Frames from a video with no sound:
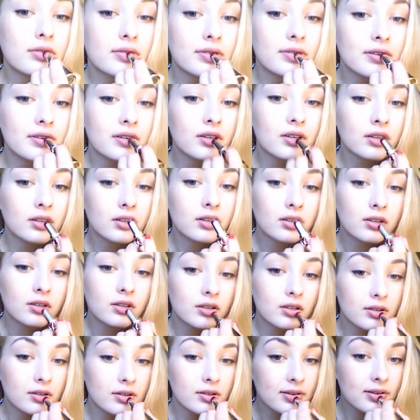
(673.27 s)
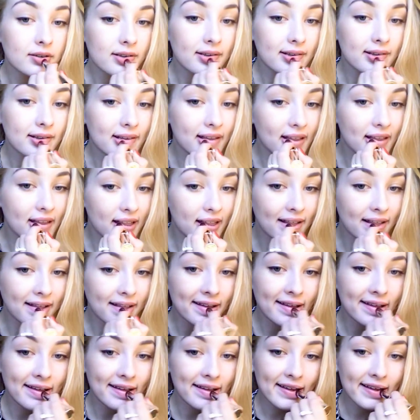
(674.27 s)

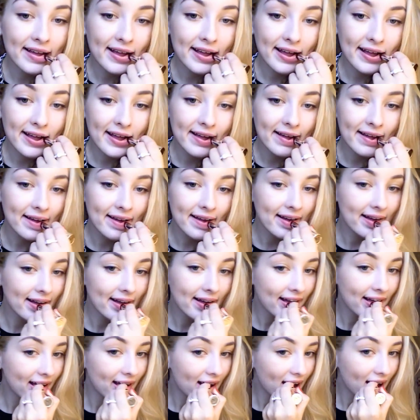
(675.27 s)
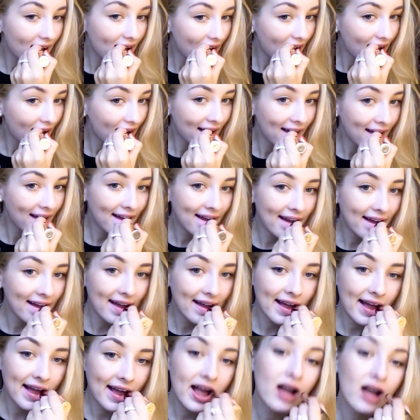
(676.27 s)

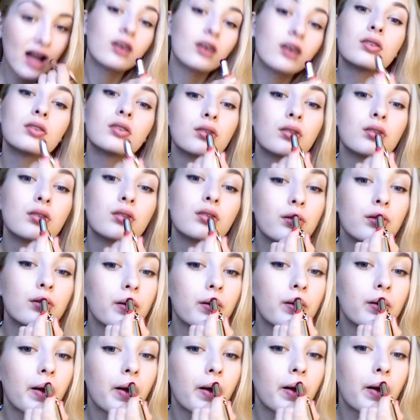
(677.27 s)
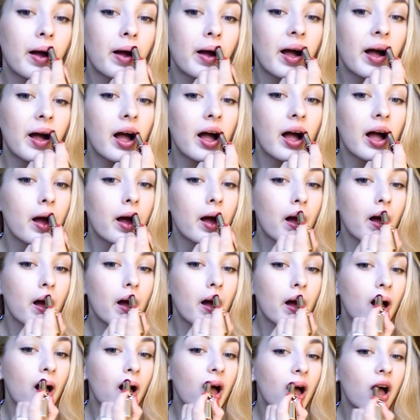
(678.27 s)

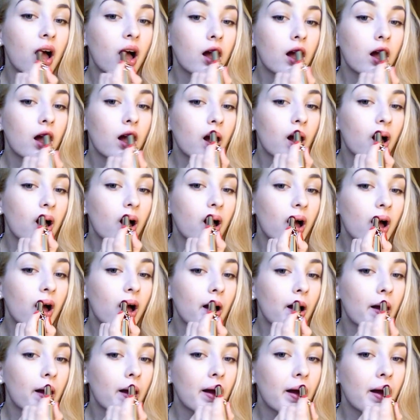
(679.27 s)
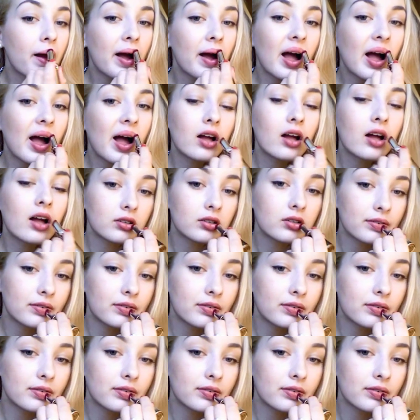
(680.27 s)
[no speech]